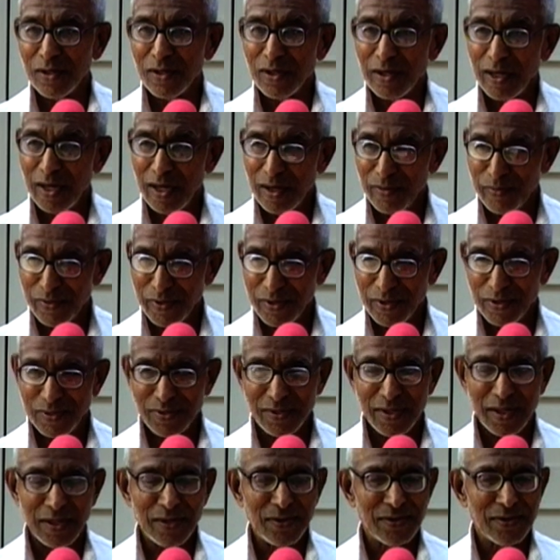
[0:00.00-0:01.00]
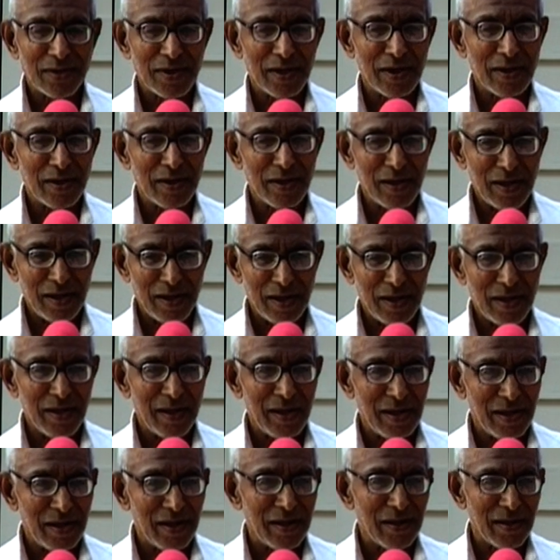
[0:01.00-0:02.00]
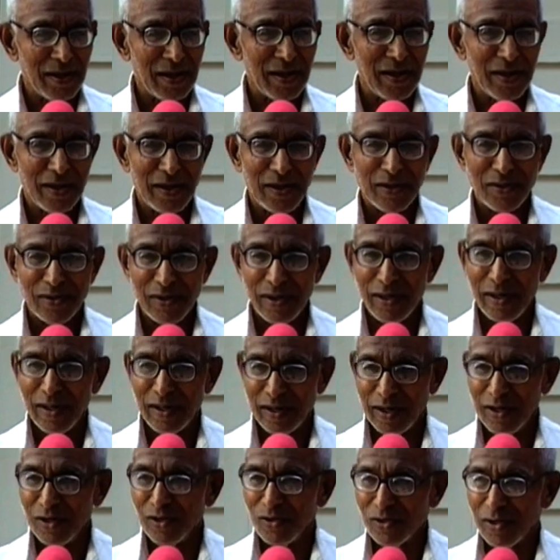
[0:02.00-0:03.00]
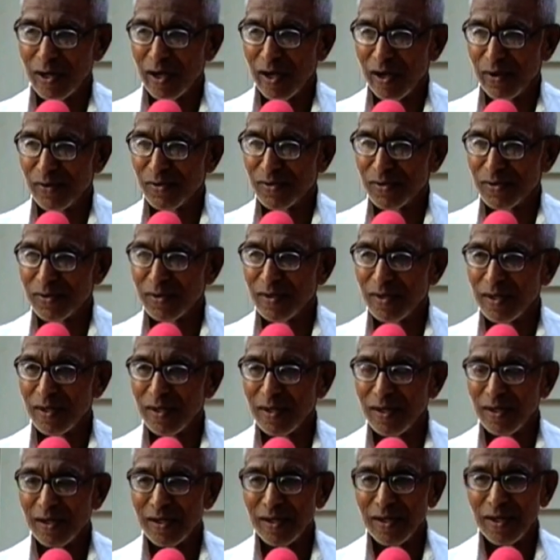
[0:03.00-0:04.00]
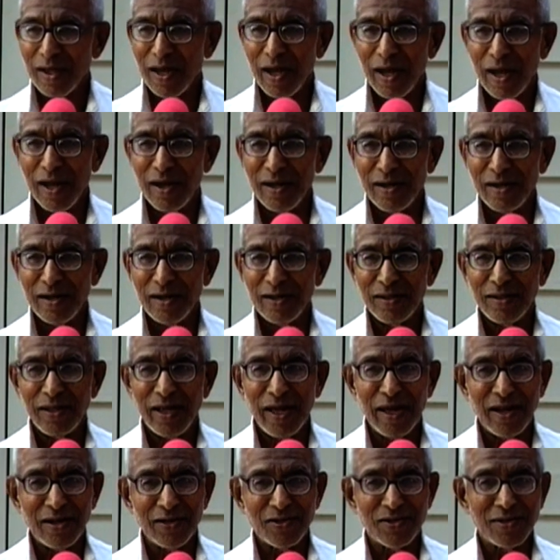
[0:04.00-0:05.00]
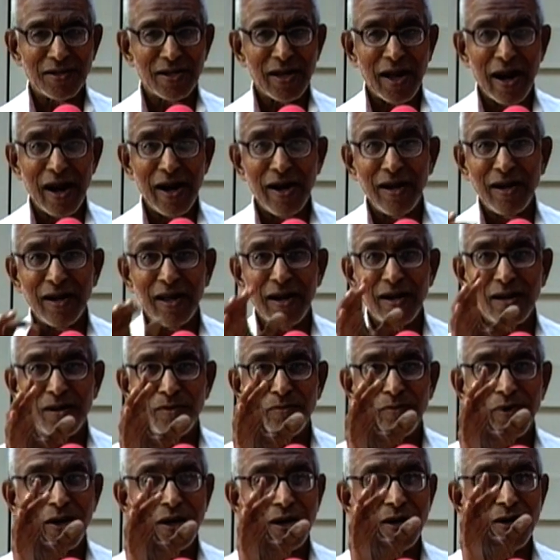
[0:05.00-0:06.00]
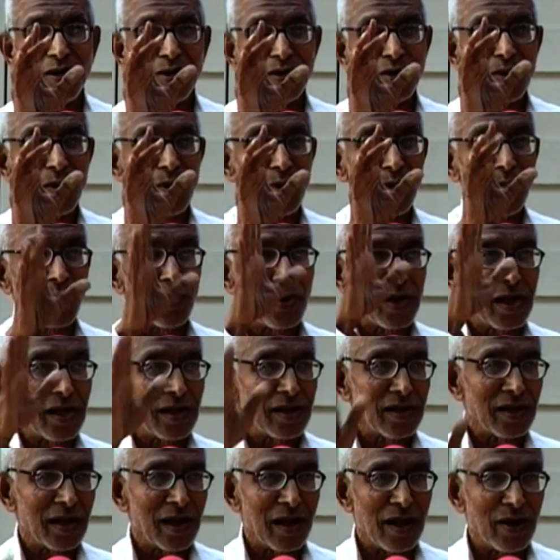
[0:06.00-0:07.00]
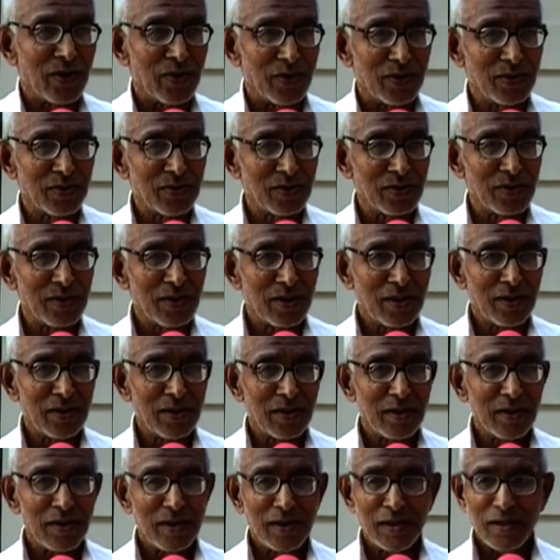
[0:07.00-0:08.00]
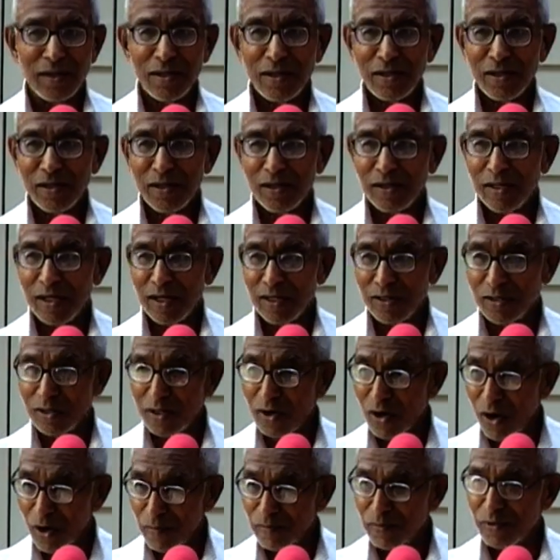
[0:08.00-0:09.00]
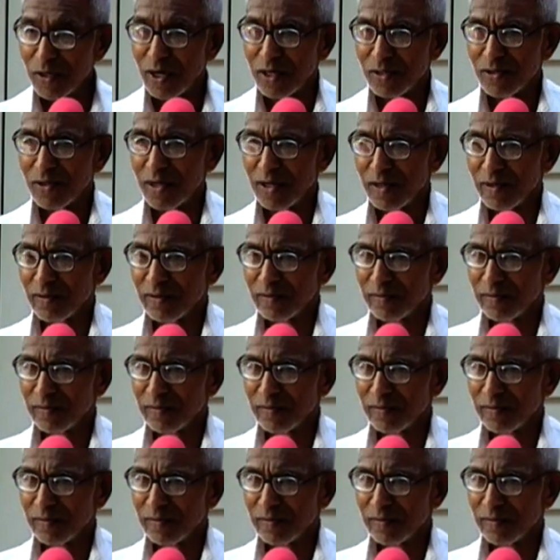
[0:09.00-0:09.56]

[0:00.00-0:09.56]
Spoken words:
a person's a rich house, and there stand and begin to look at the house, there is an objection.